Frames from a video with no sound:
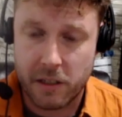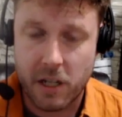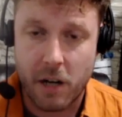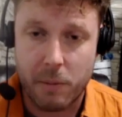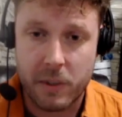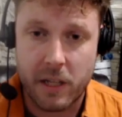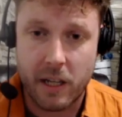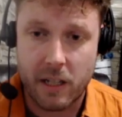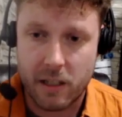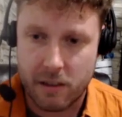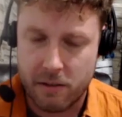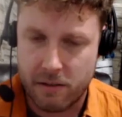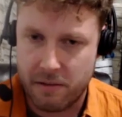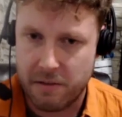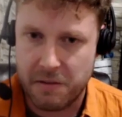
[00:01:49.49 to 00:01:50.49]
complicated
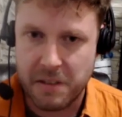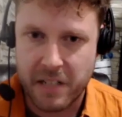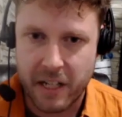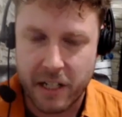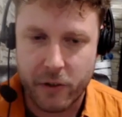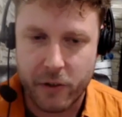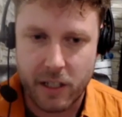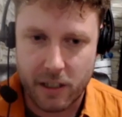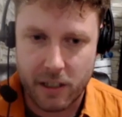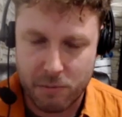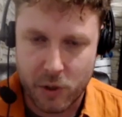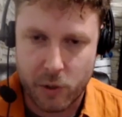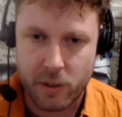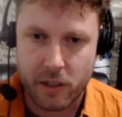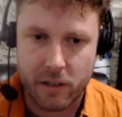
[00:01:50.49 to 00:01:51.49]
nitty-gritty
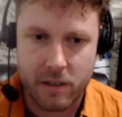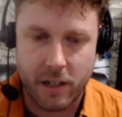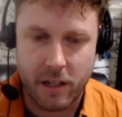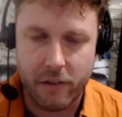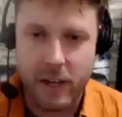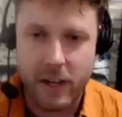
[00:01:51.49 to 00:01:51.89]
nuclear stuff.